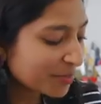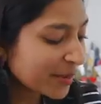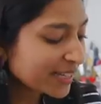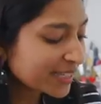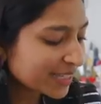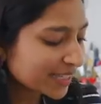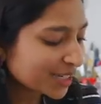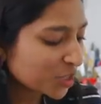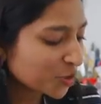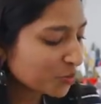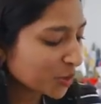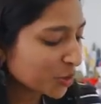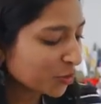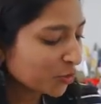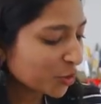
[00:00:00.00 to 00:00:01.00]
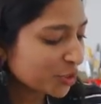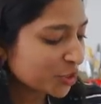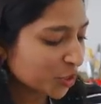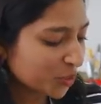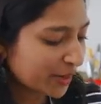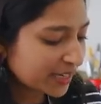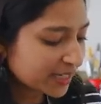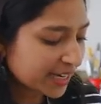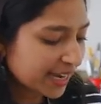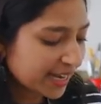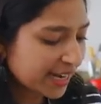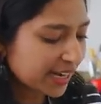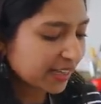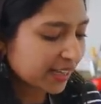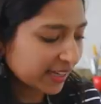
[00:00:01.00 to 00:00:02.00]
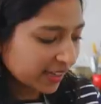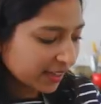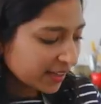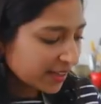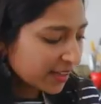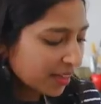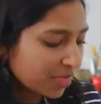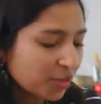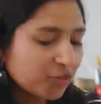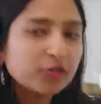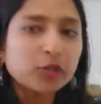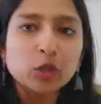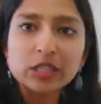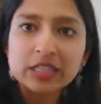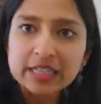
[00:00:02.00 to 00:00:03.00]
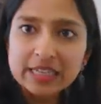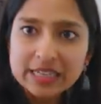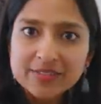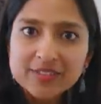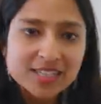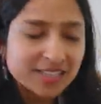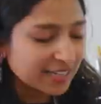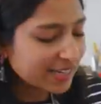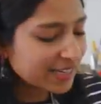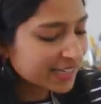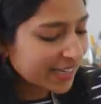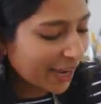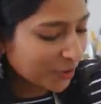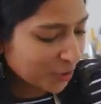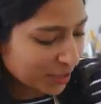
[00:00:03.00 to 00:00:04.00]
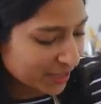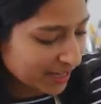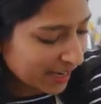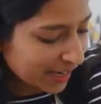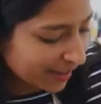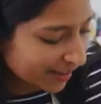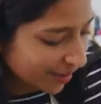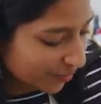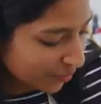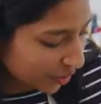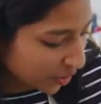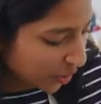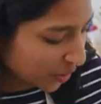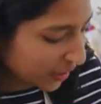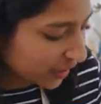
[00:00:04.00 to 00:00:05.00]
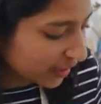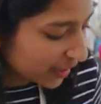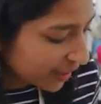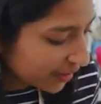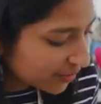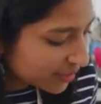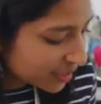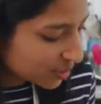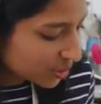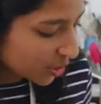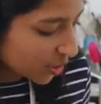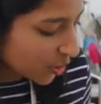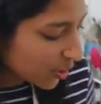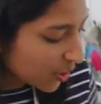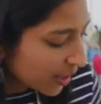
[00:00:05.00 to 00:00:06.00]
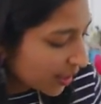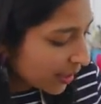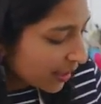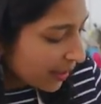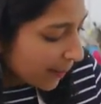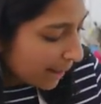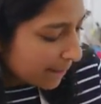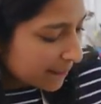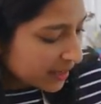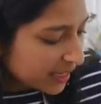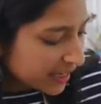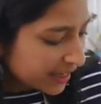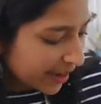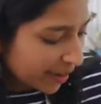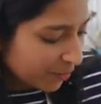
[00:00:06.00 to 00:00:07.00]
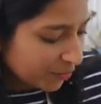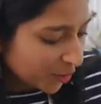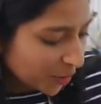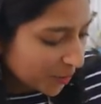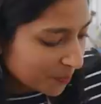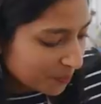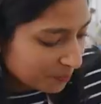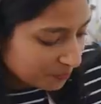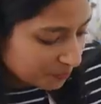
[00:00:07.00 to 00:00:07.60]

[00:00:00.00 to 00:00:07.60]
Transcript: What makes this dish so beautiful is you're maintaining like the full leaves and the integrity of the curry leaves. So be careful.